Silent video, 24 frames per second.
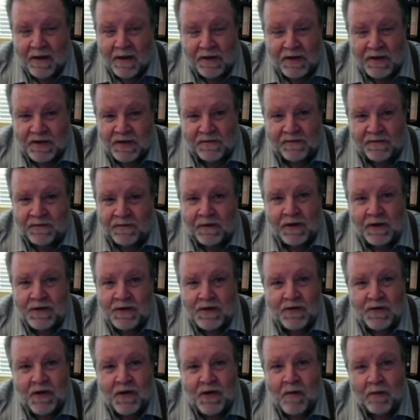just full of
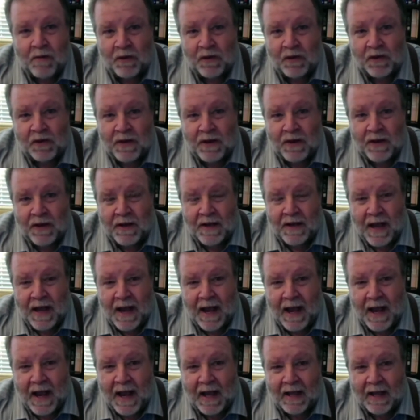trouble,
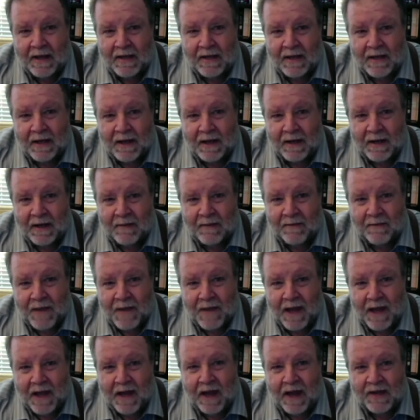
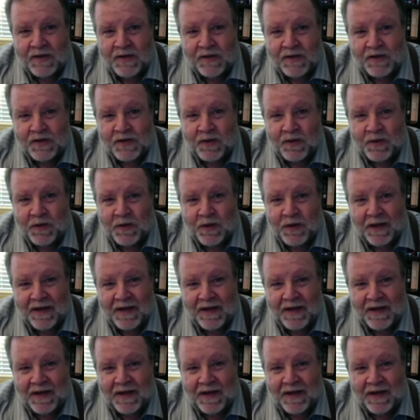so